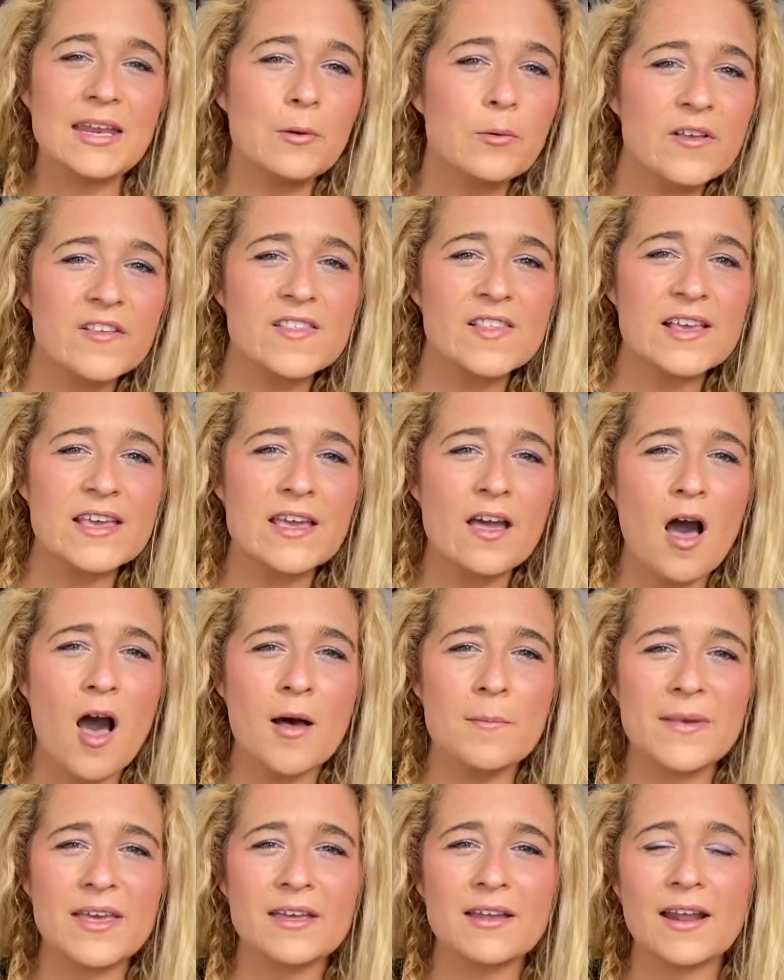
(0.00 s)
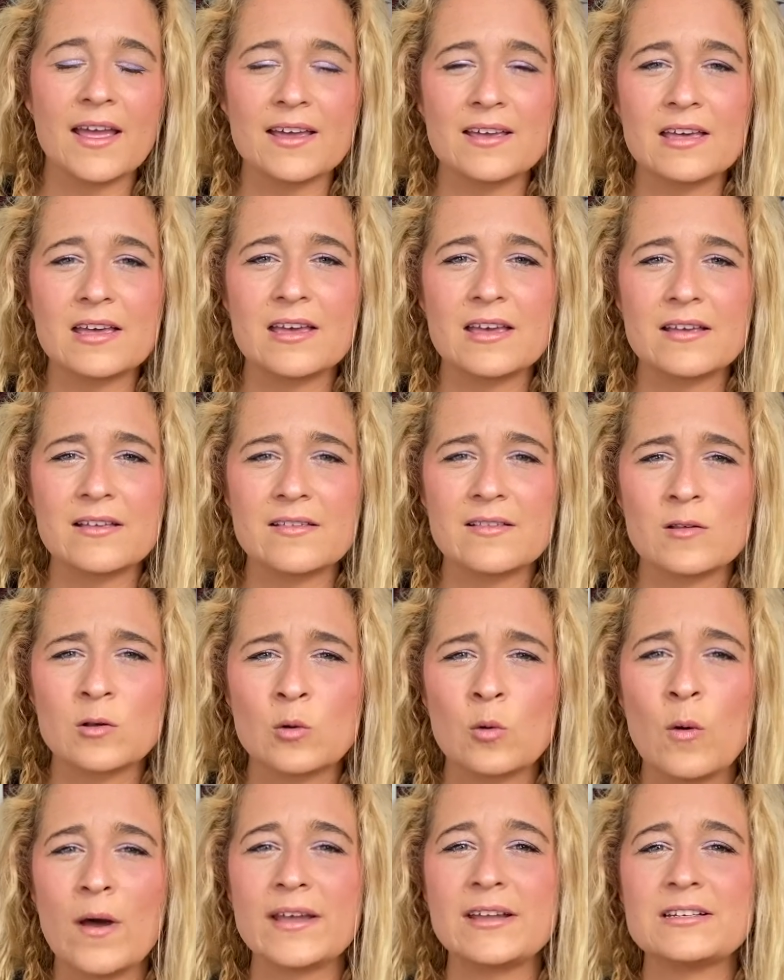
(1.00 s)
we see Ammit has
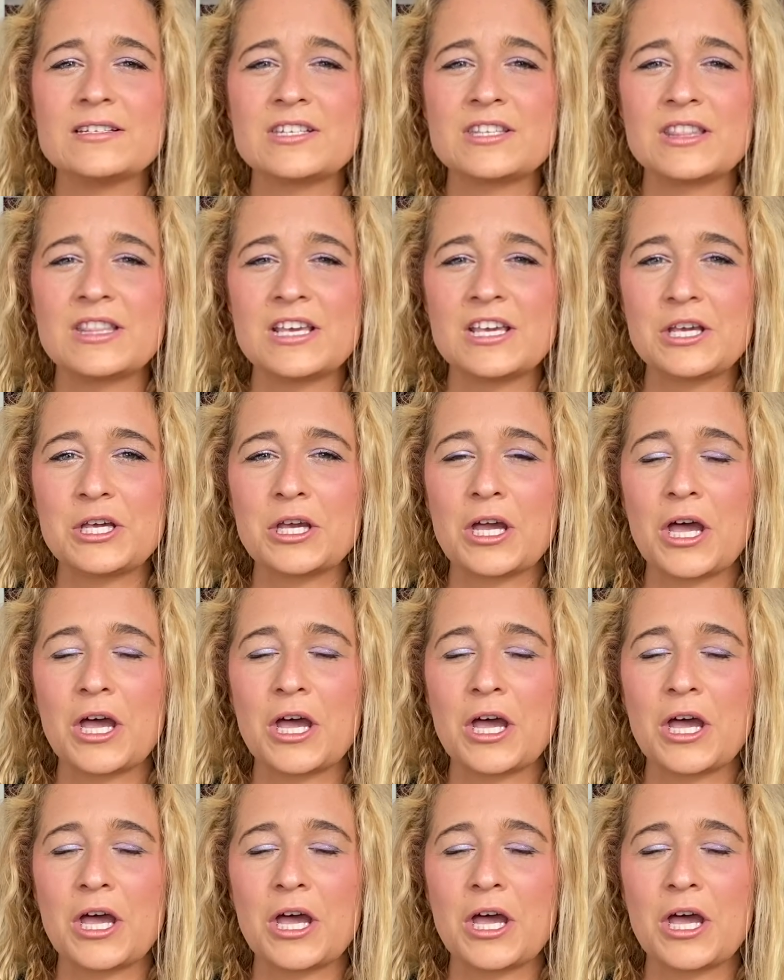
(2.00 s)
quite the